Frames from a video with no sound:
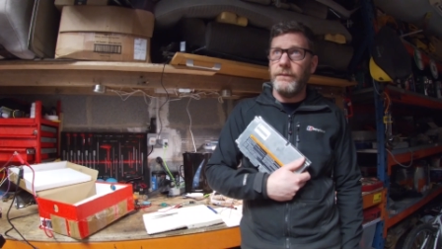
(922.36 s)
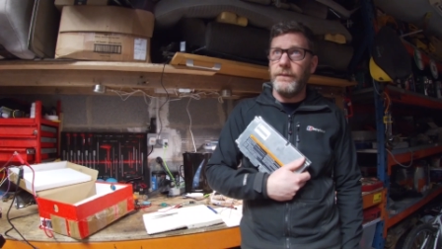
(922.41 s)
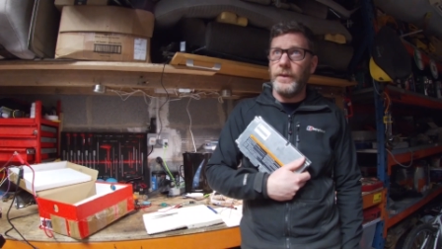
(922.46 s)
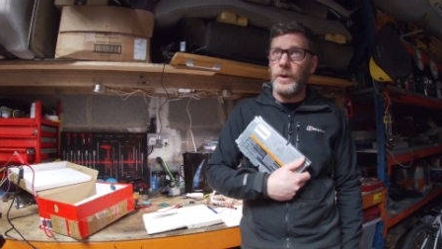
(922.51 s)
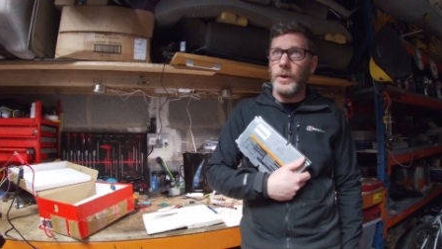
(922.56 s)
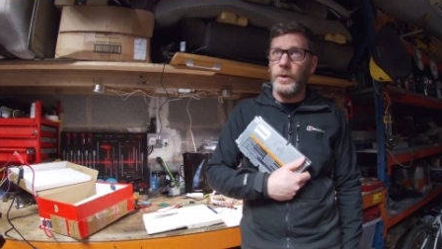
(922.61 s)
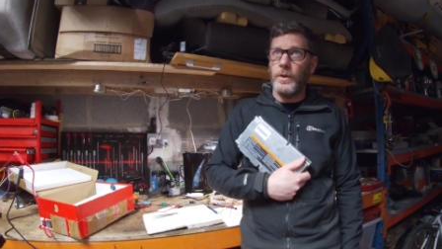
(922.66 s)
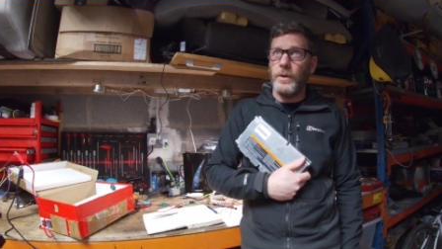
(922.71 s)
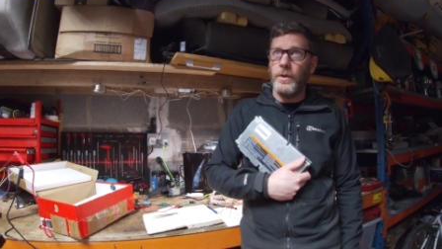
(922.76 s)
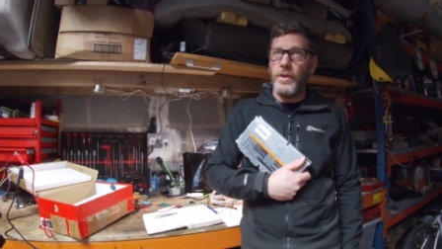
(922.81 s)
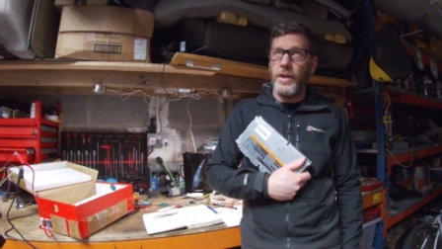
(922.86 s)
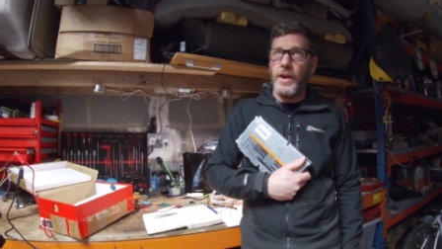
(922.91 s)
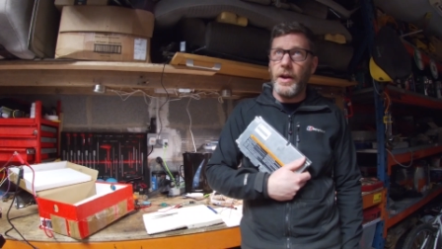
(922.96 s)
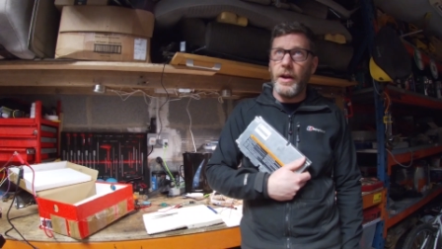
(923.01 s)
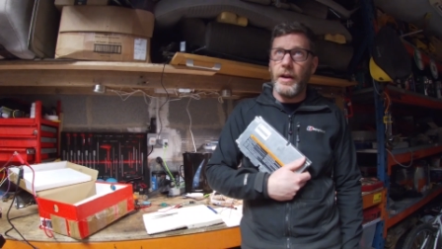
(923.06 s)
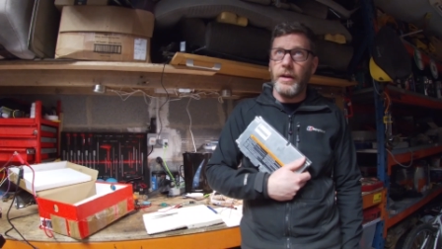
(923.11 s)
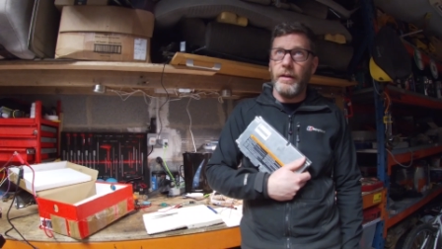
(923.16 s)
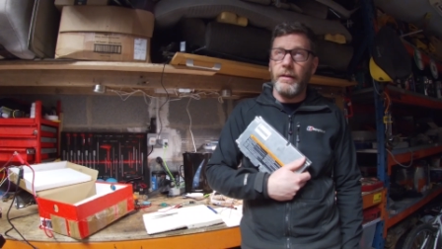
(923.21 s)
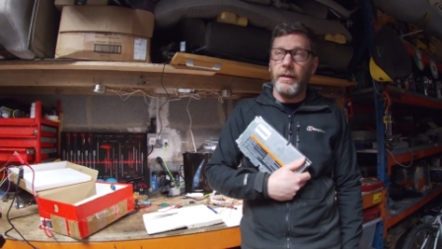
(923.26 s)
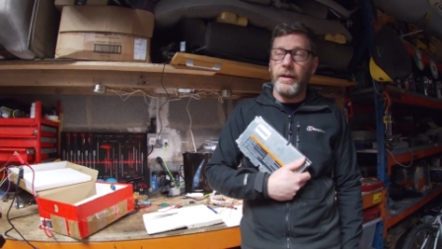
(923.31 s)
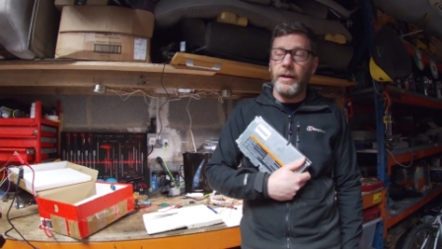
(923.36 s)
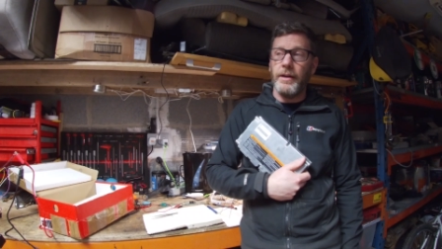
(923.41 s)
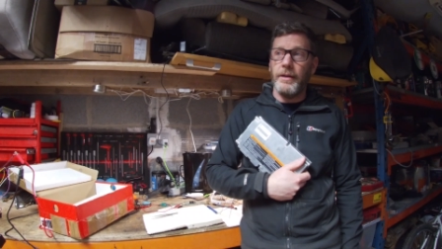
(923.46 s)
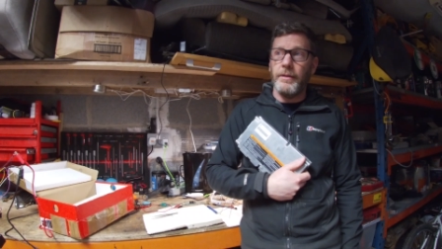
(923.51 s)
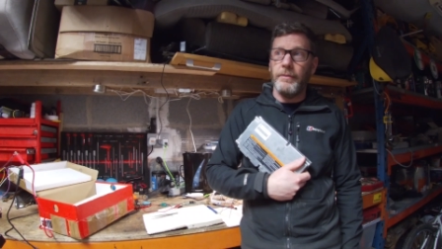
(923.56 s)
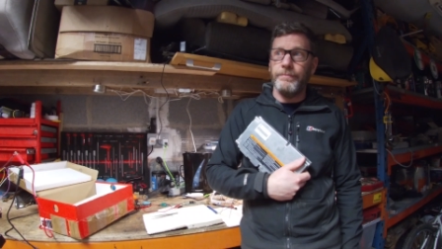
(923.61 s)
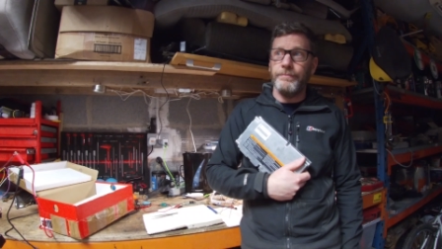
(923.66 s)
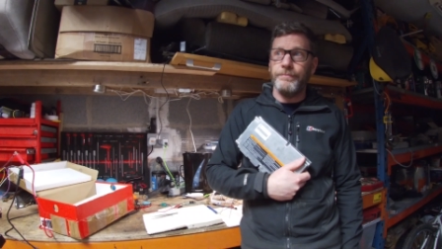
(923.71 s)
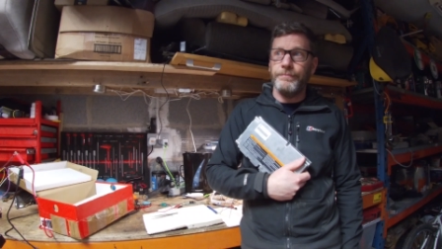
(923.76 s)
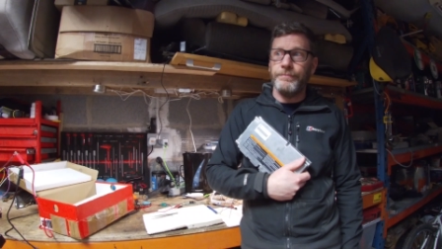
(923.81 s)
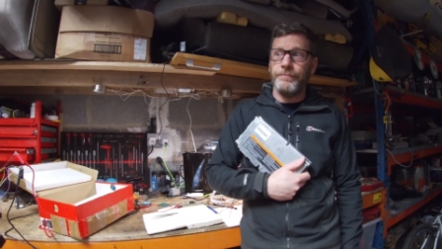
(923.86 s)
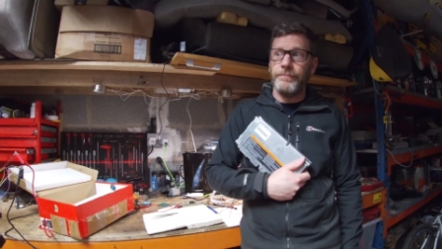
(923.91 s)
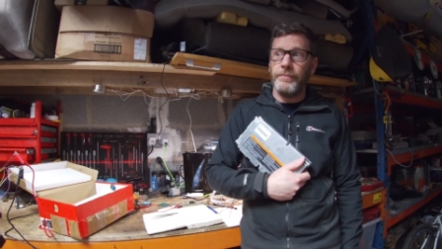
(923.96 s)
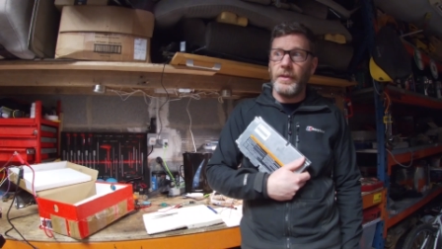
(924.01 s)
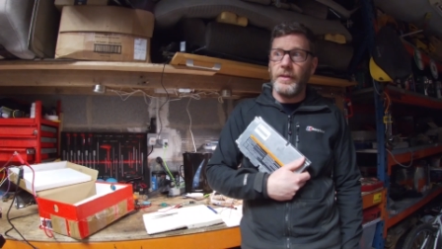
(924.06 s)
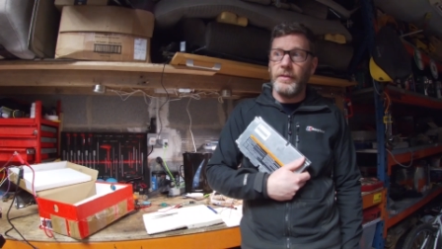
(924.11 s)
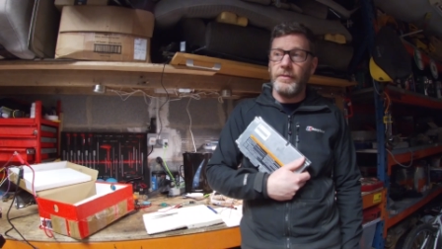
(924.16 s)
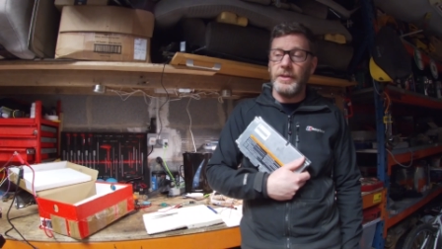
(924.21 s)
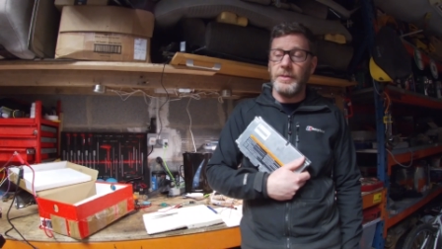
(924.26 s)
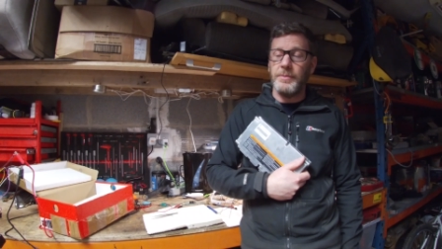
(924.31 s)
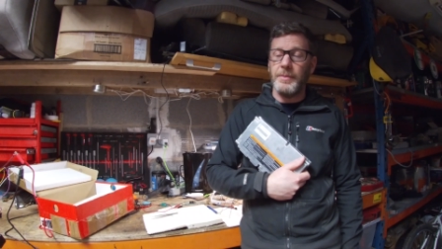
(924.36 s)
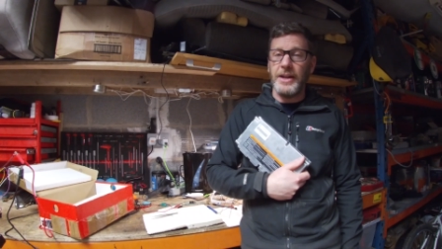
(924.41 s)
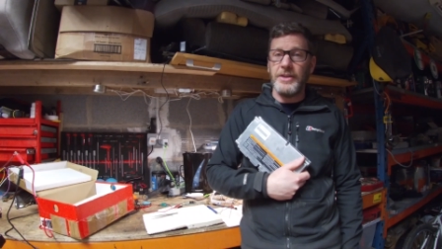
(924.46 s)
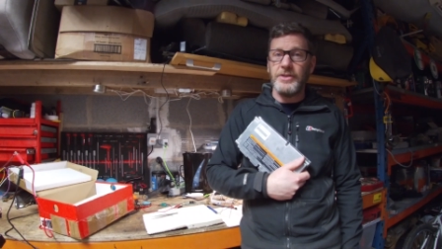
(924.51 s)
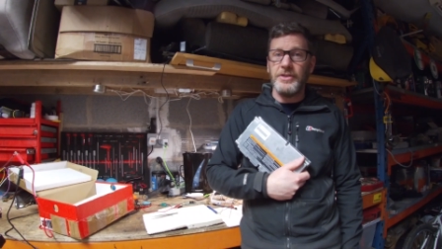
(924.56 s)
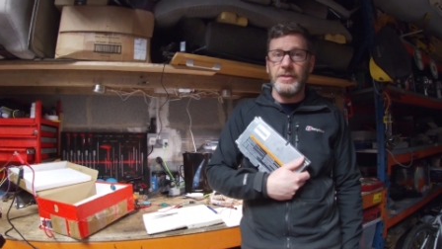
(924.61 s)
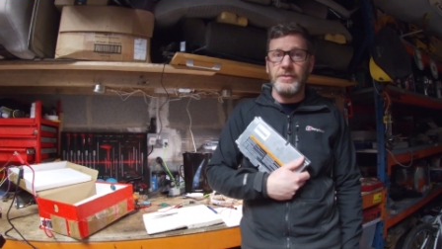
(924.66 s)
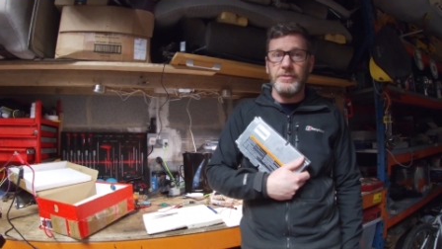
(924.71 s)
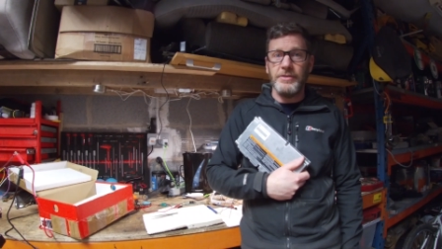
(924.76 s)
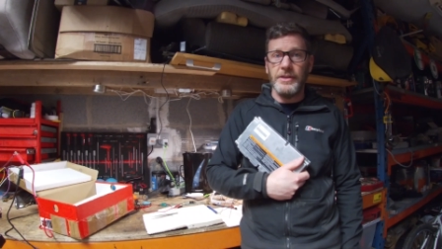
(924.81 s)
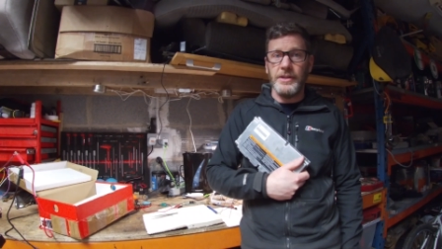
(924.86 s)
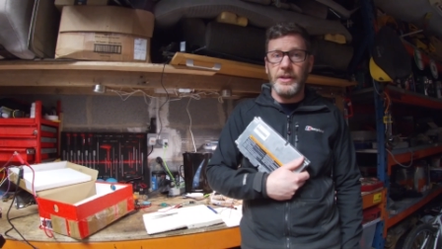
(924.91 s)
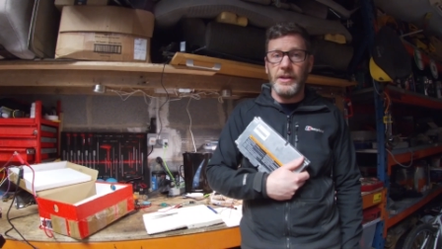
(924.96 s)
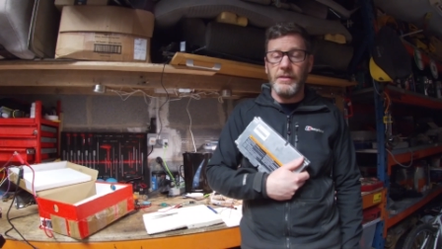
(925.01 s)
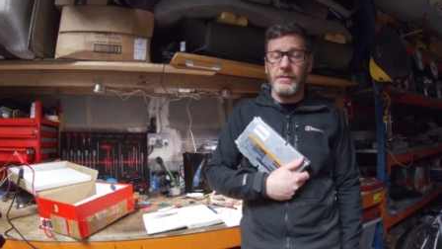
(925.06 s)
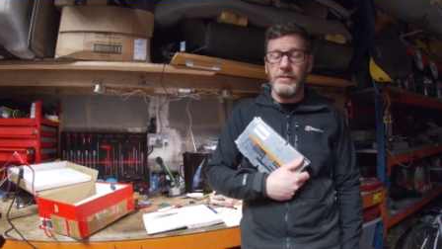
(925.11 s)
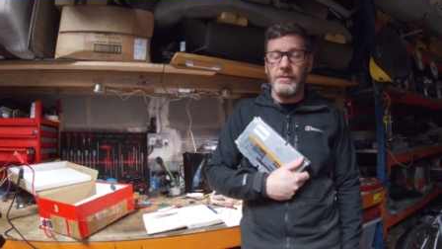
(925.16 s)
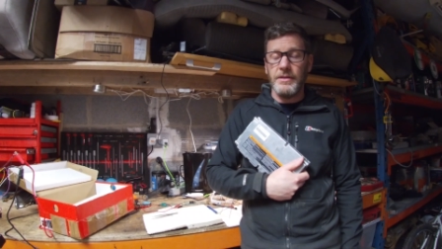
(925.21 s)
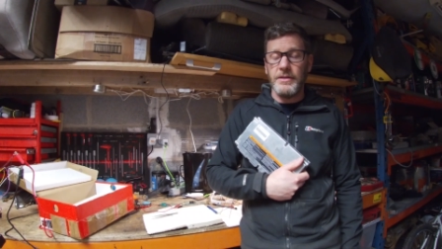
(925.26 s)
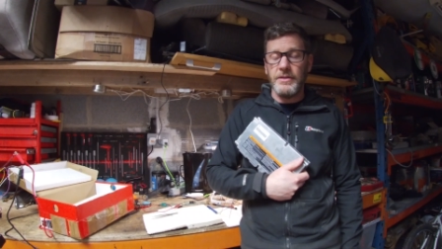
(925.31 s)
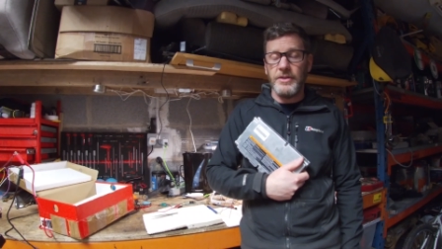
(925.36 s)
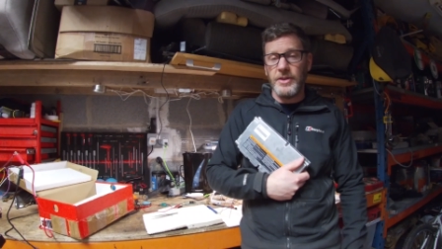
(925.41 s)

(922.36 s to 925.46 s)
for the battery for their